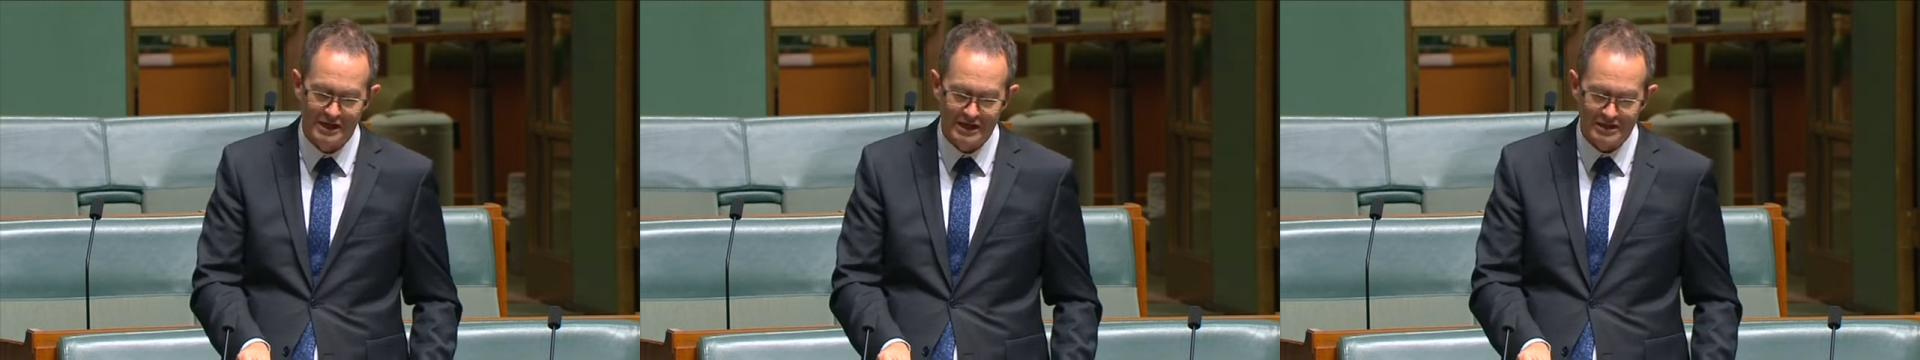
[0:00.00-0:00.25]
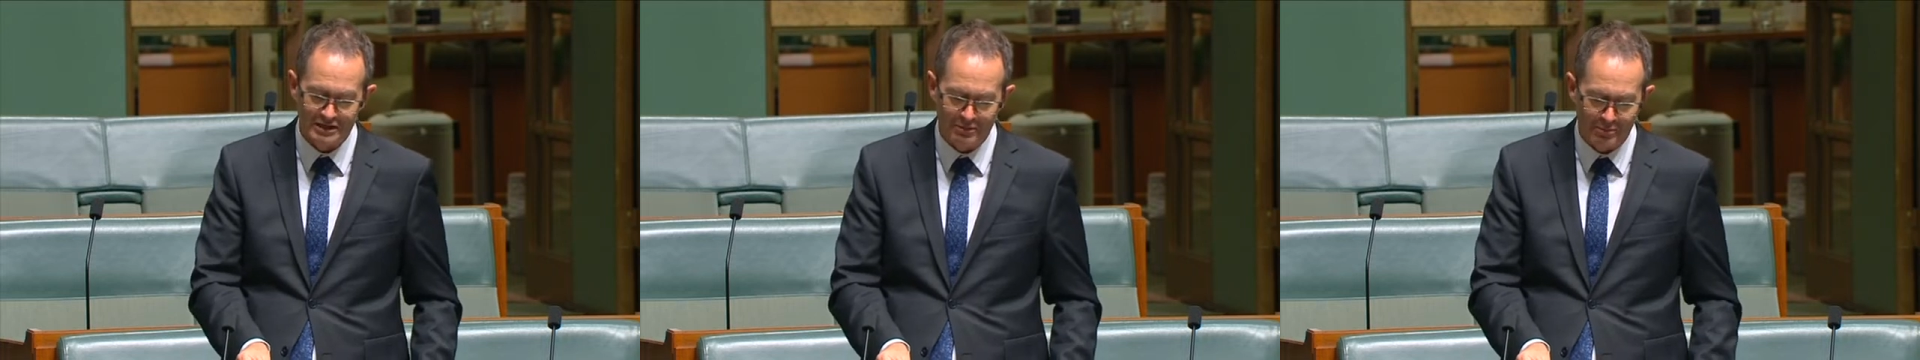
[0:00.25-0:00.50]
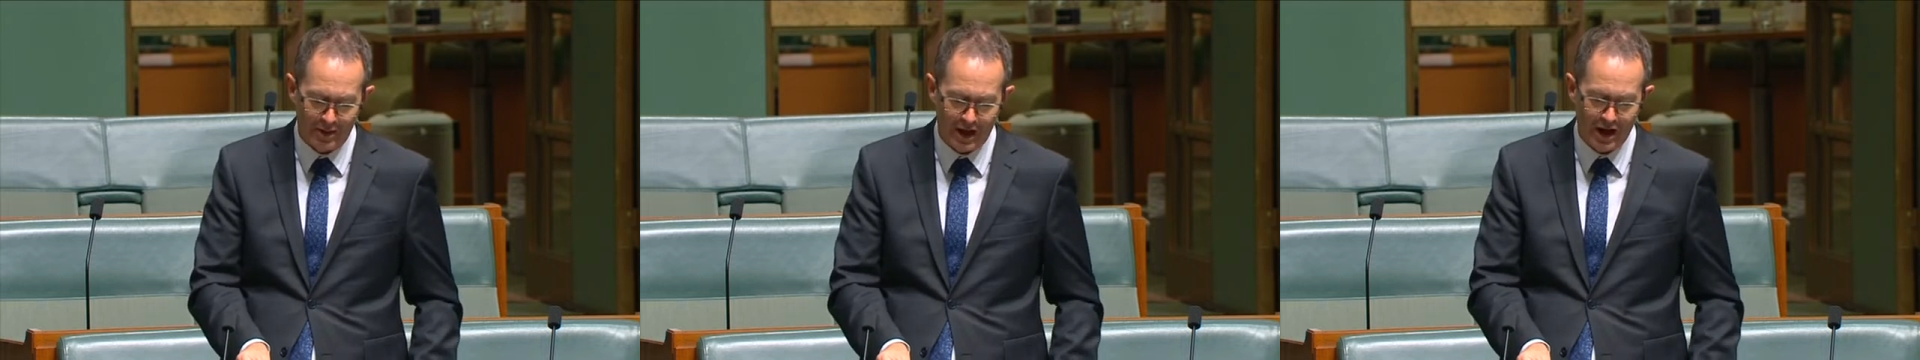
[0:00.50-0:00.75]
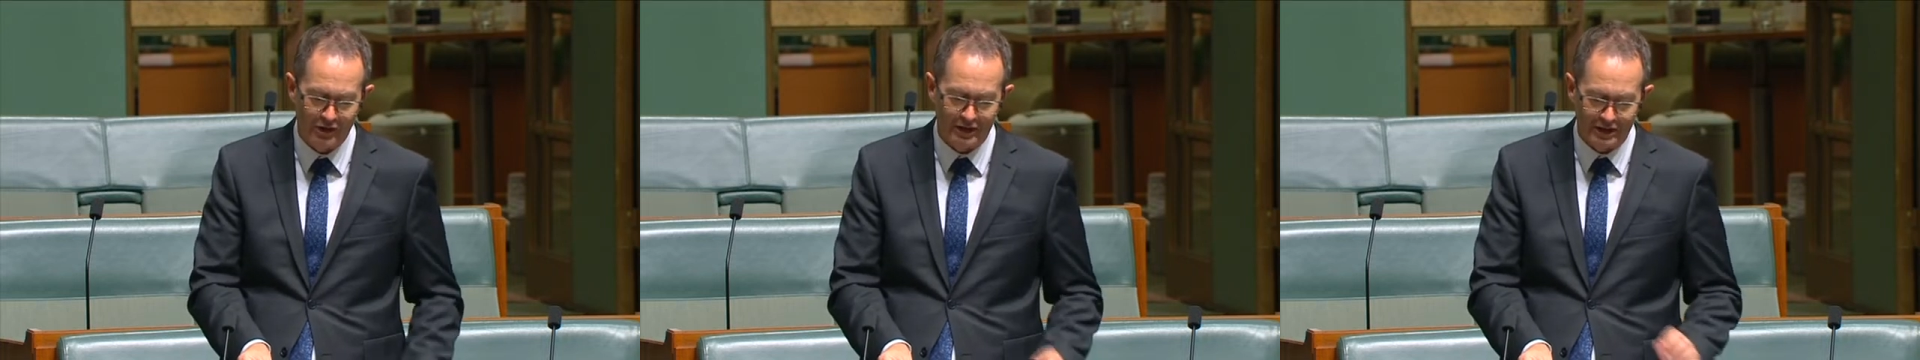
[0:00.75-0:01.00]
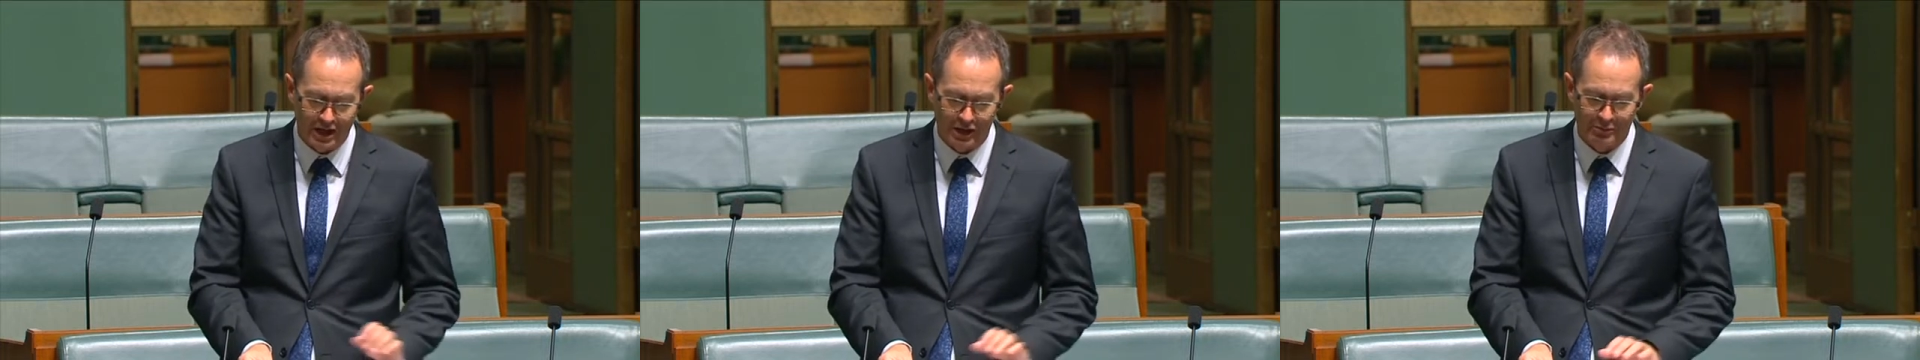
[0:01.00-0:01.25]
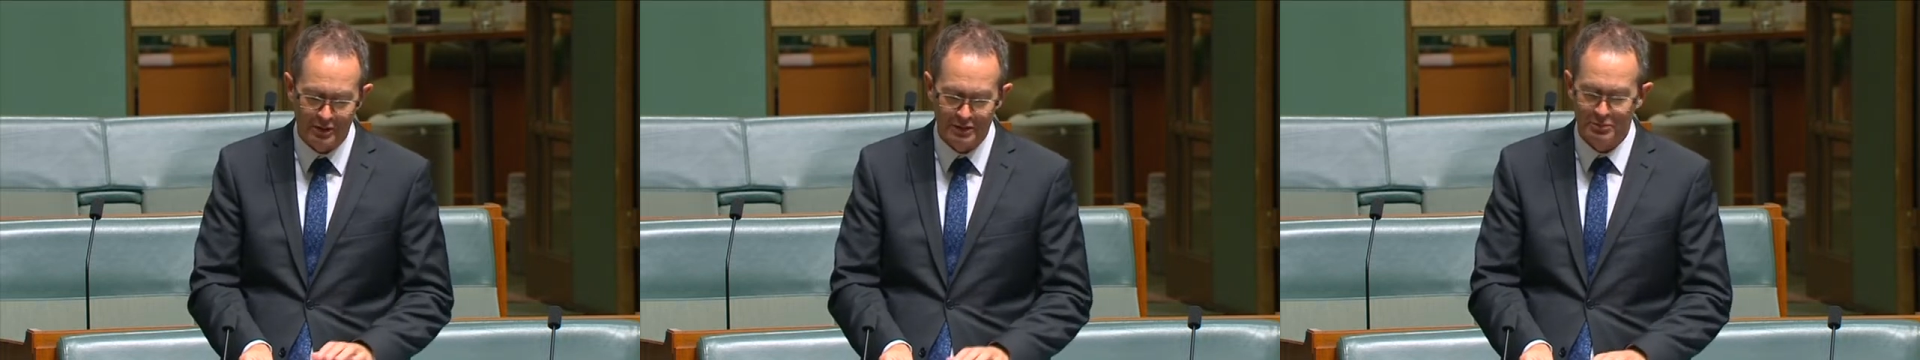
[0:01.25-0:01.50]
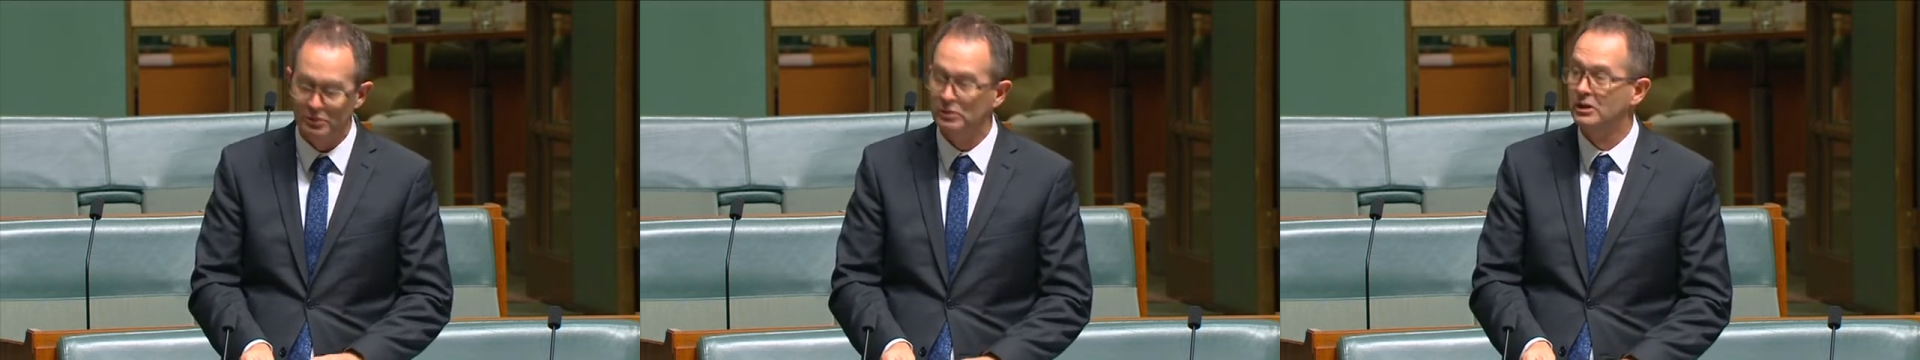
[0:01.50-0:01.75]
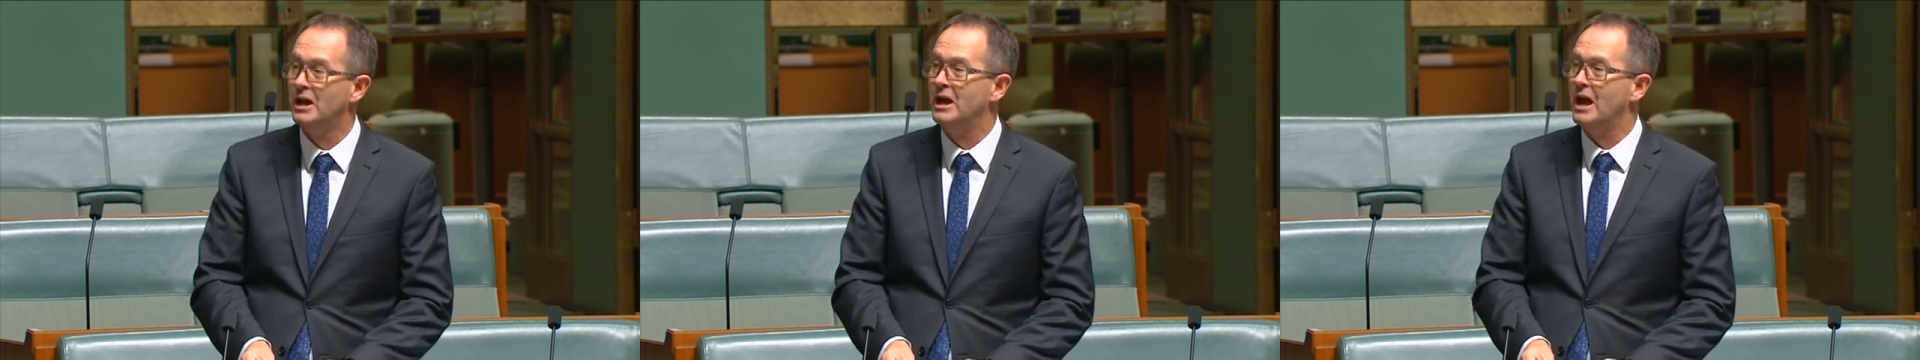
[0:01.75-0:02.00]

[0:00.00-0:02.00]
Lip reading: is empowering young people